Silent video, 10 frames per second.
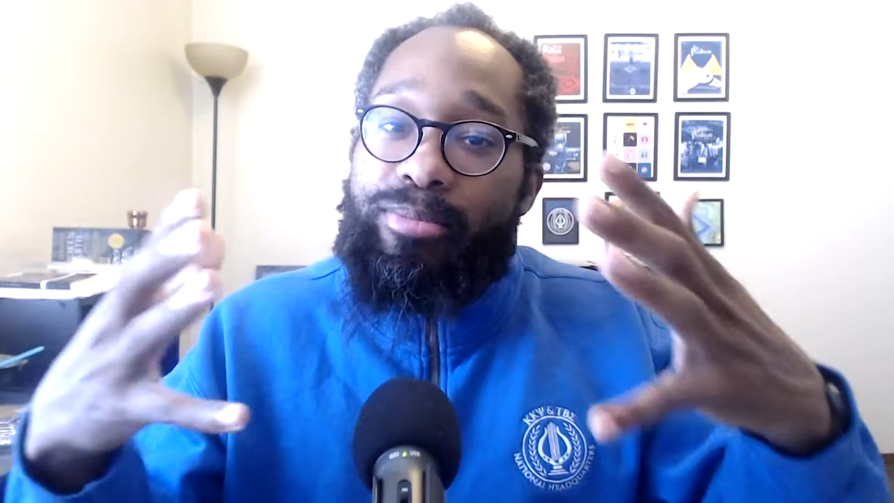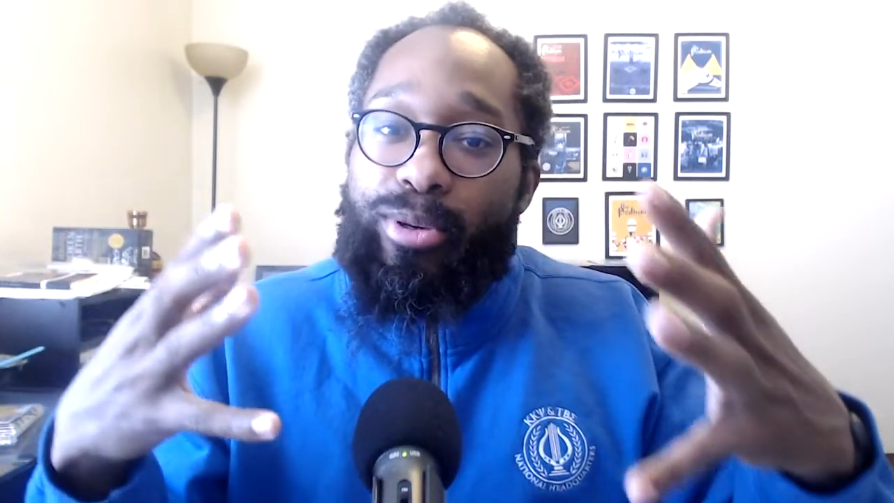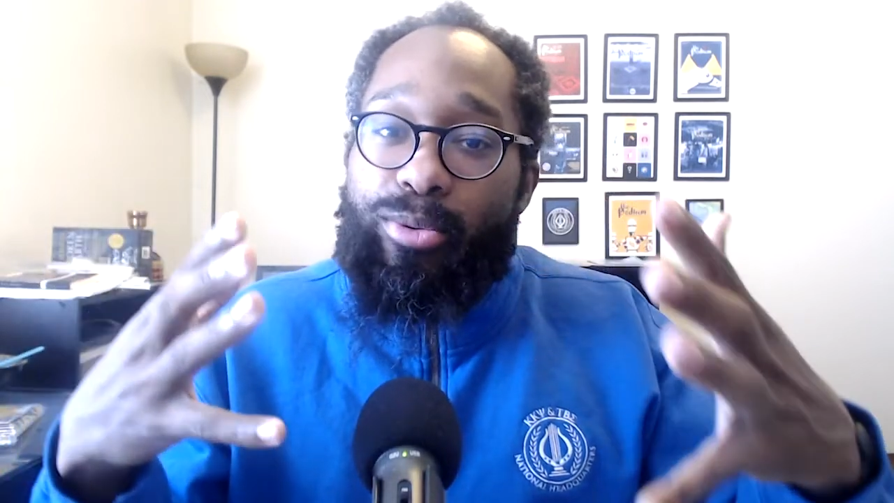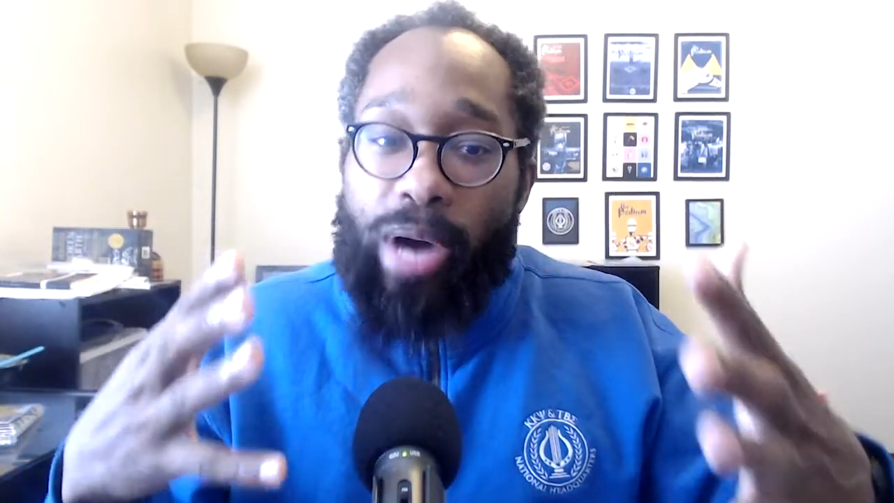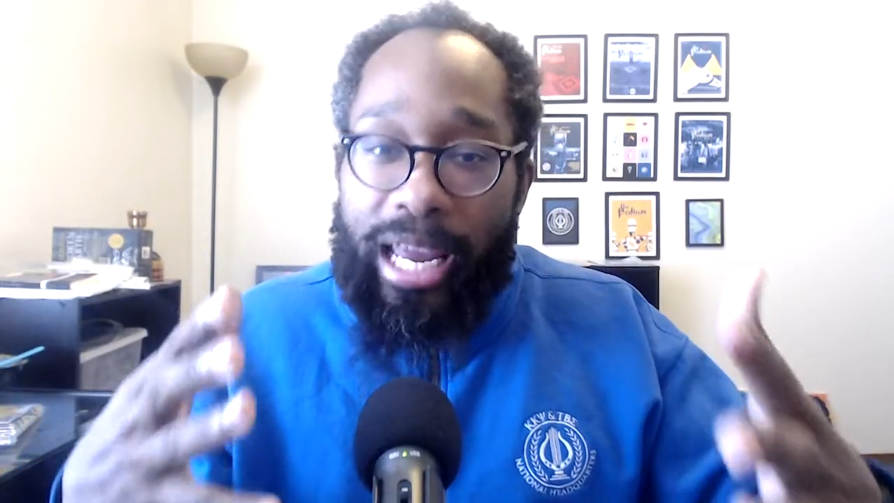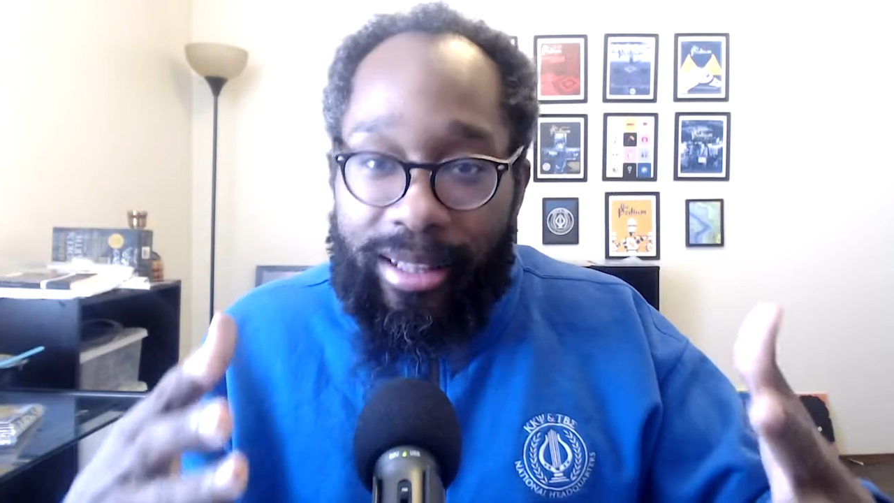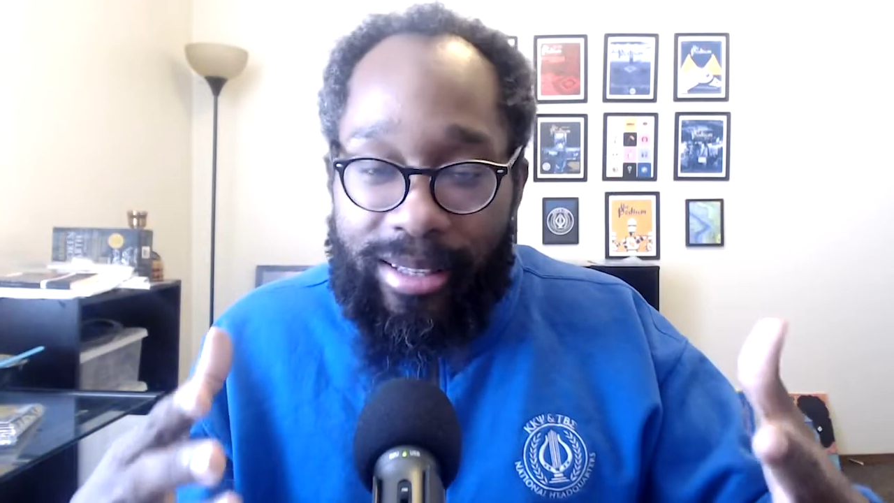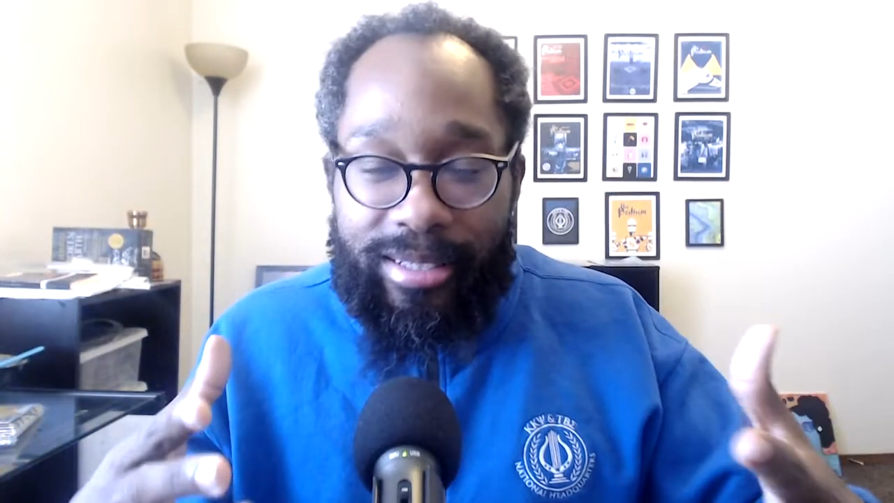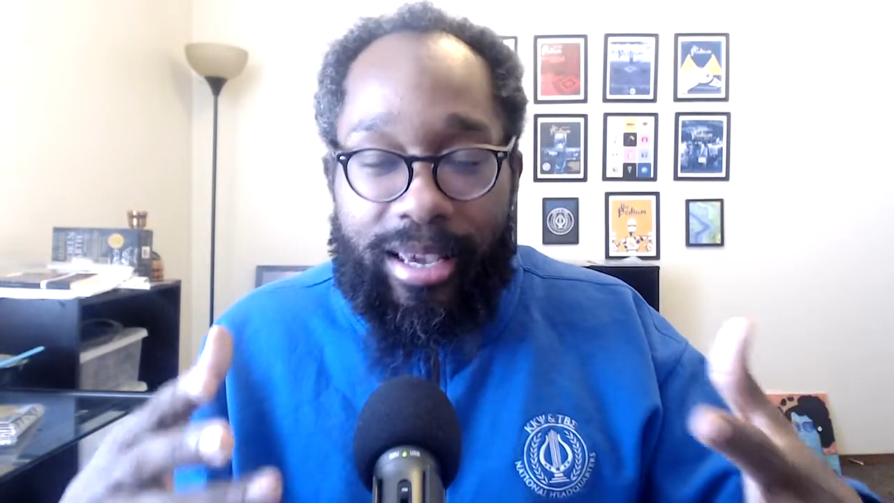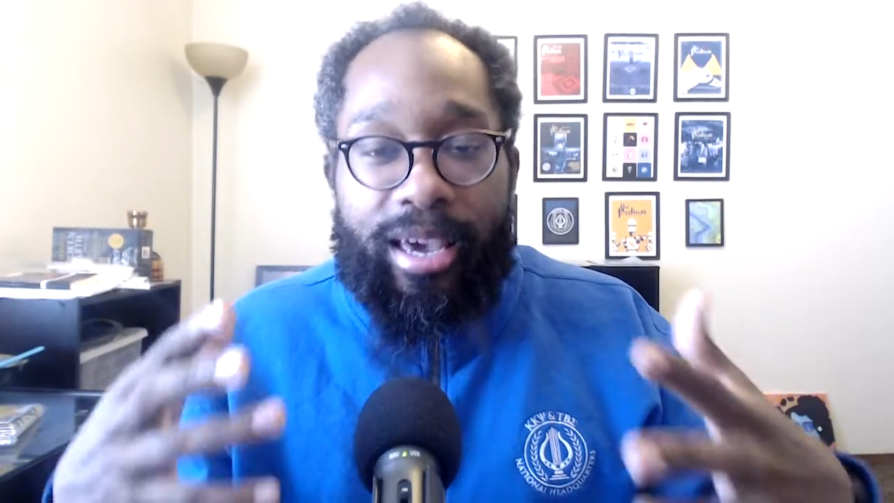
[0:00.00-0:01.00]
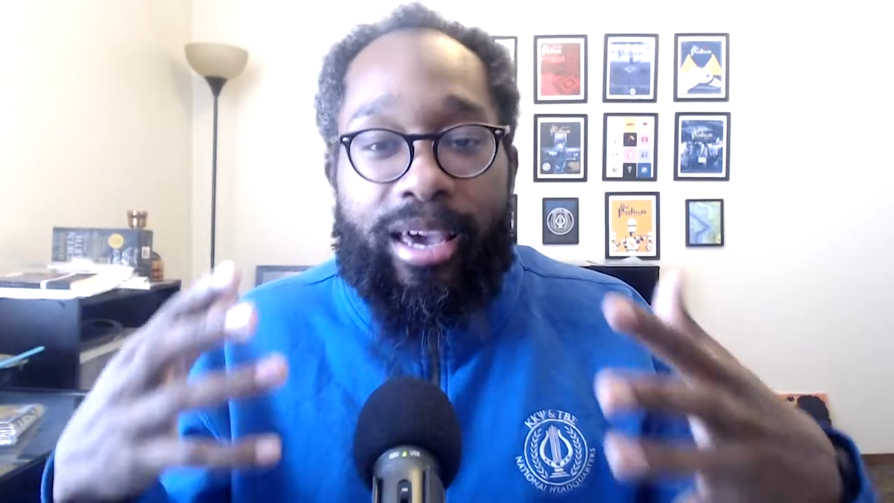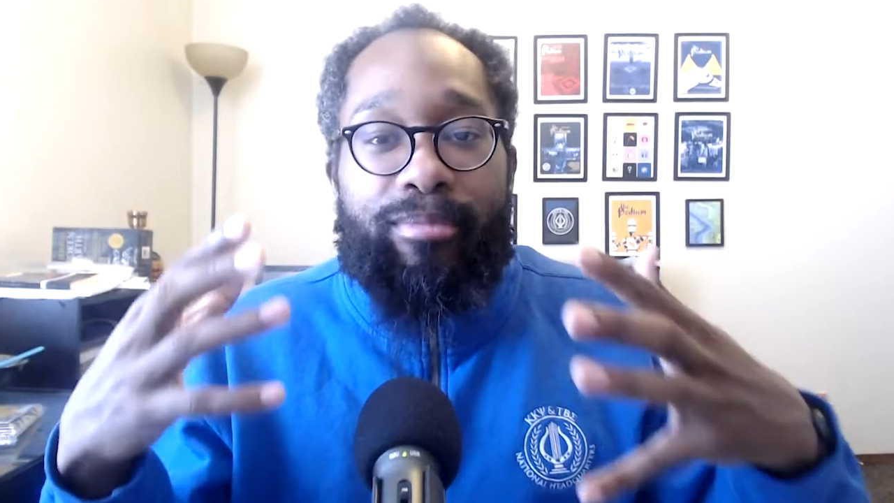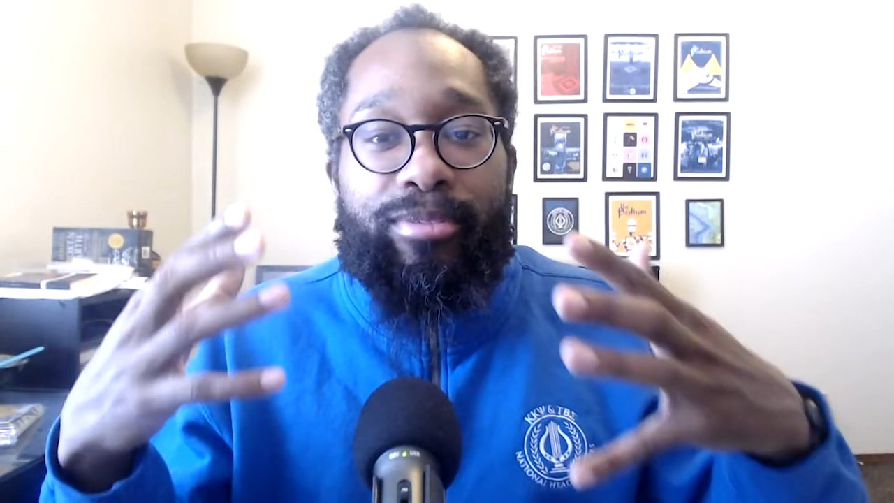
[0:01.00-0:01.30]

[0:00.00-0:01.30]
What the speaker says: weighted the same,